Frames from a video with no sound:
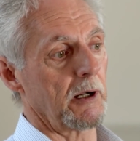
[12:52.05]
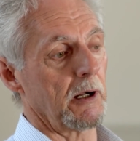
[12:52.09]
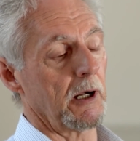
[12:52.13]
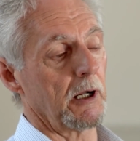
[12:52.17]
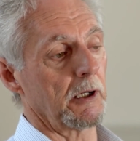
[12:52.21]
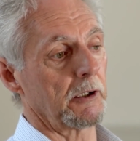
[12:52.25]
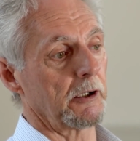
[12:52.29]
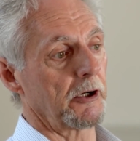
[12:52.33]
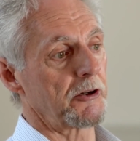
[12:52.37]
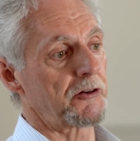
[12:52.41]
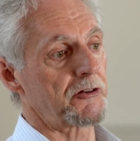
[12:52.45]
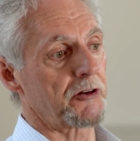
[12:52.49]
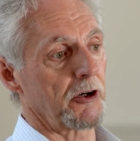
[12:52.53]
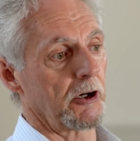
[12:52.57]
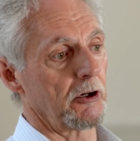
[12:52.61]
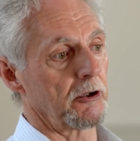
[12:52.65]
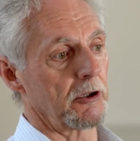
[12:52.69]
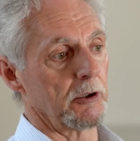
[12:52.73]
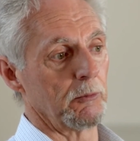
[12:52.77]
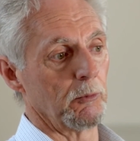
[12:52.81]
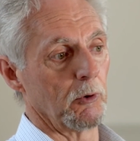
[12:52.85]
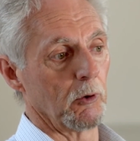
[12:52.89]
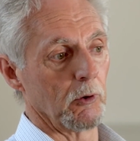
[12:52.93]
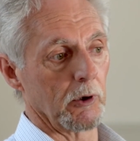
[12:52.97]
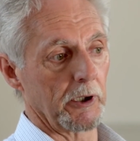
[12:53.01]
and I showed
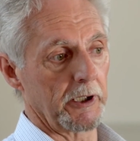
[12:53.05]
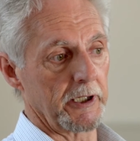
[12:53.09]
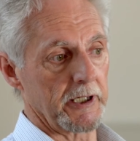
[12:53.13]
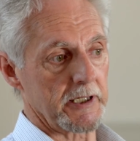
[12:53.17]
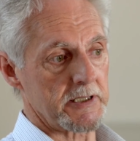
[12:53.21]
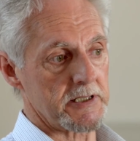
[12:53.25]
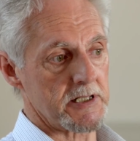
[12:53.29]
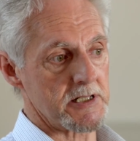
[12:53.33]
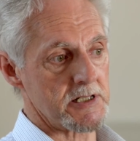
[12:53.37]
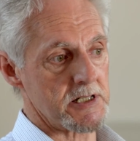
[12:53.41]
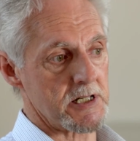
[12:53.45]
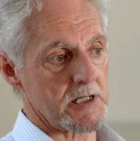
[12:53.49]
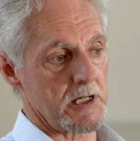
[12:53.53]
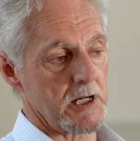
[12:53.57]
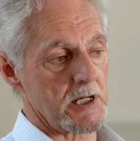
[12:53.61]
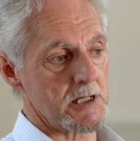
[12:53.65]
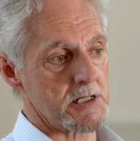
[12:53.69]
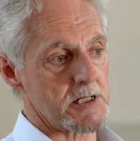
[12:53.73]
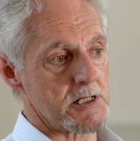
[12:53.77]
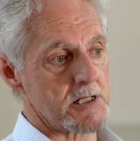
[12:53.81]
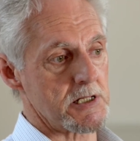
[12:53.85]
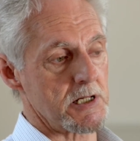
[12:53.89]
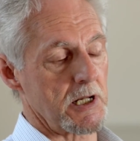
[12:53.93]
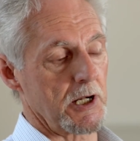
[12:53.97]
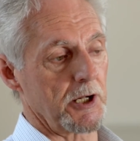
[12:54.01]
them all the
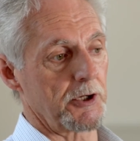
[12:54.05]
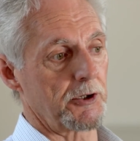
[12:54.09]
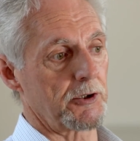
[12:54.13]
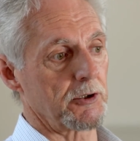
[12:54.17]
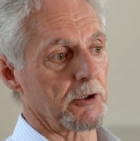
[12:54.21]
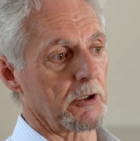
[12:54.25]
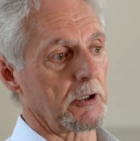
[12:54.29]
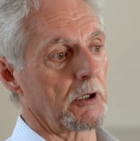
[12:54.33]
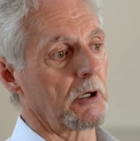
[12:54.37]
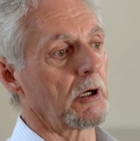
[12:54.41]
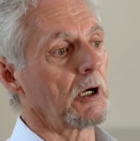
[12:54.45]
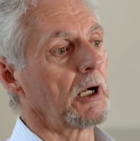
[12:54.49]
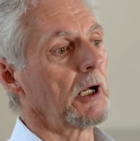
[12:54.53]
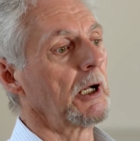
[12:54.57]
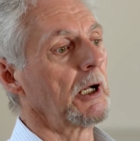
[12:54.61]
exercises I do.